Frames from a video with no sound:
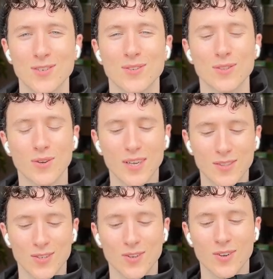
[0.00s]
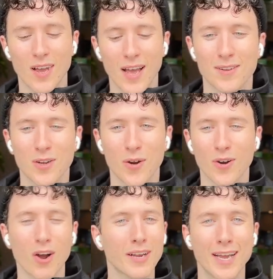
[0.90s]
It's looking to go,
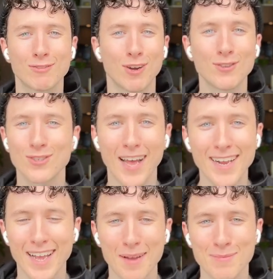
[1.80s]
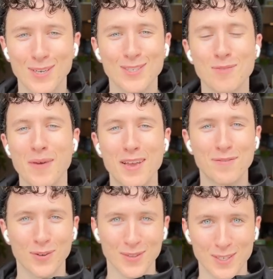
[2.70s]
okay, don't do that again because you may
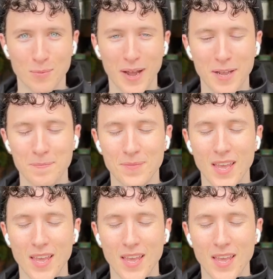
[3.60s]
feel this way.